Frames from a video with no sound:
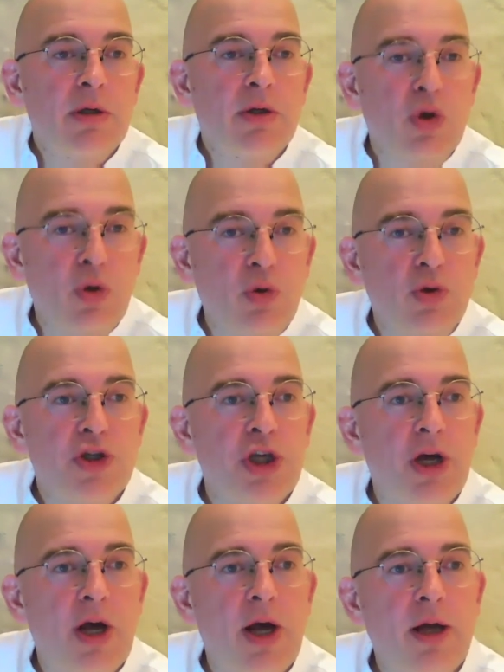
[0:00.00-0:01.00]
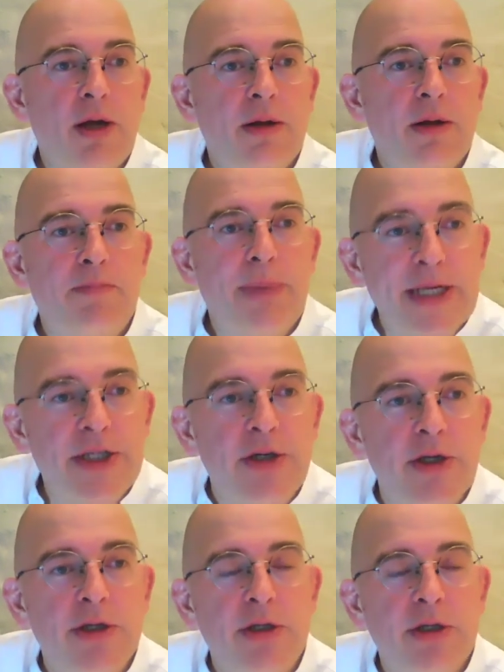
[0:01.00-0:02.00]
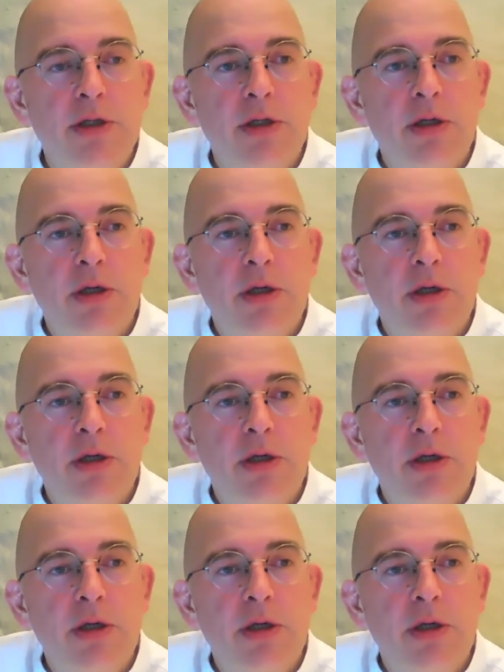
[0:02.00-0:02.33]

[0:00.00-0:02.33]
culture, business?